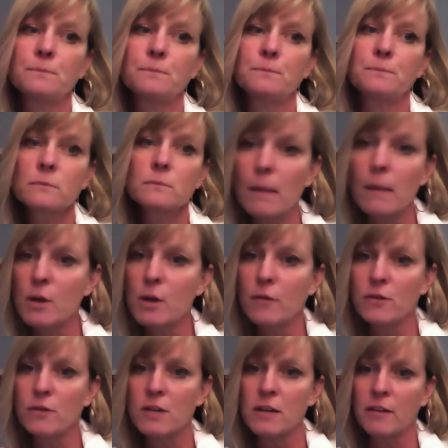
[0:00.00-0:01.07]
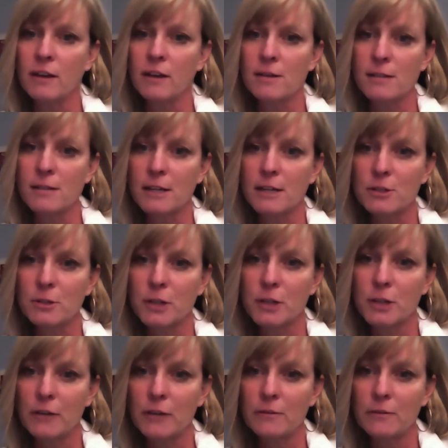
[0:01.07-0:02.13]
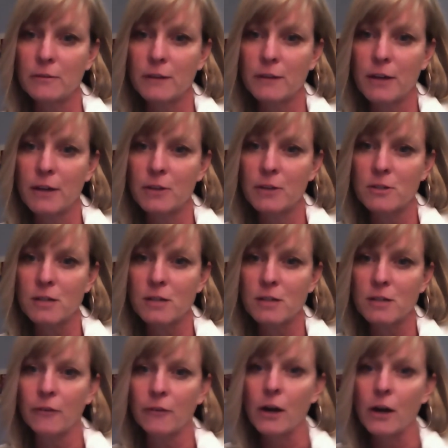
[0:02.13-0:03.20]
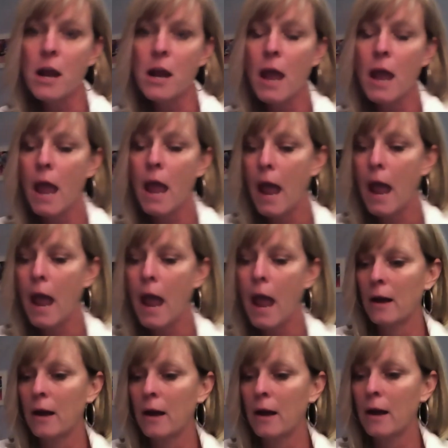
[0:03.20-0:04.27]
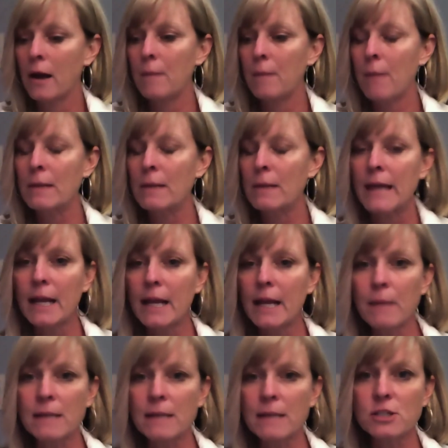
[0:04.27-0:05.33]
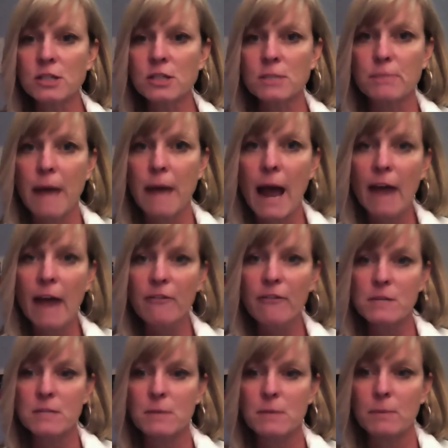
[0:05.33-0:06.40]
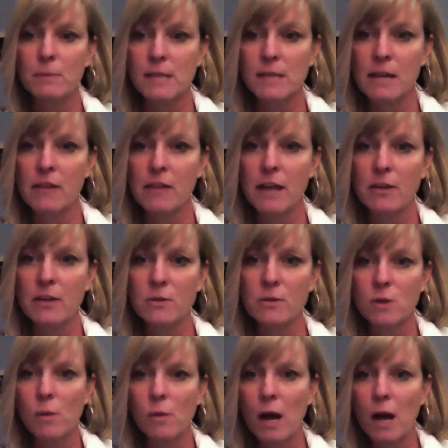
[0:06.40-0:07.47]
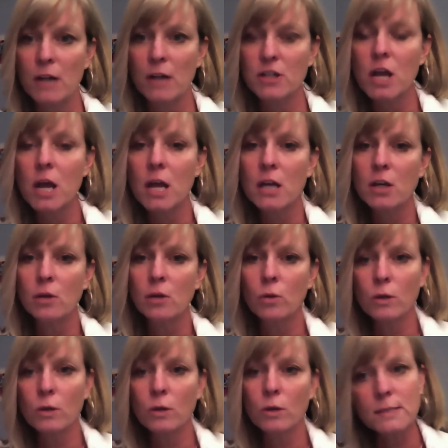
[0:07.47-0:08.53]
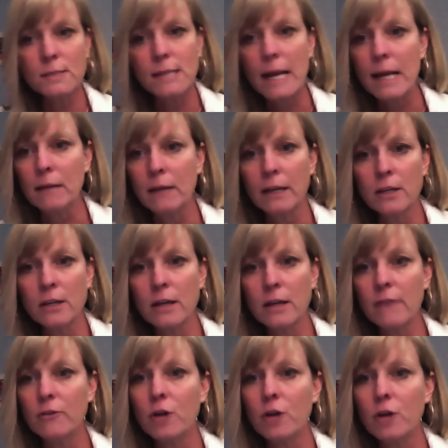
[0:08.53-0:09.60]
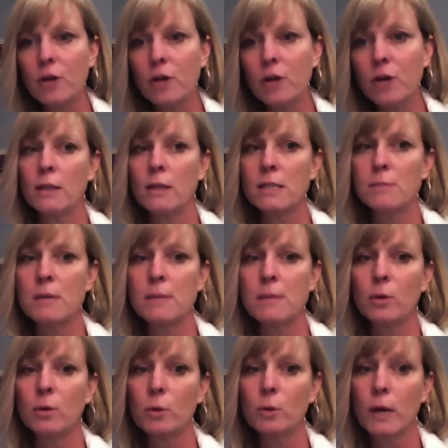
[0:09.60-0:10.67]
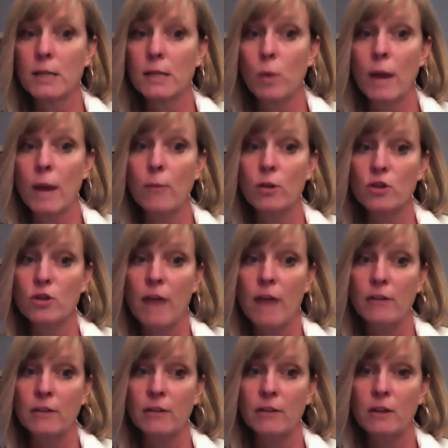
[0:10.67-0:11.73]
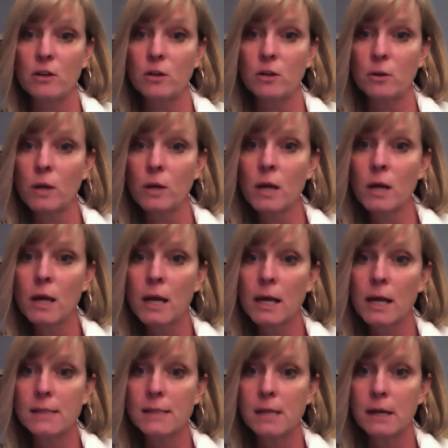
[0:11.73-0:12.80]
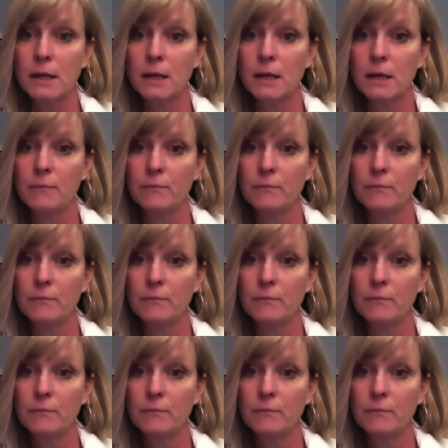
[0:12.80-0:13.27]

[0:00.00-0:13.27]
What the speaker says: Let me know if there's anything else I can do to get your site out there. And I've been getting messages back from these people saying thank you so much. You know, Lawrence was saying, like, you never know when one of these people who has way more traffic than you is gonna,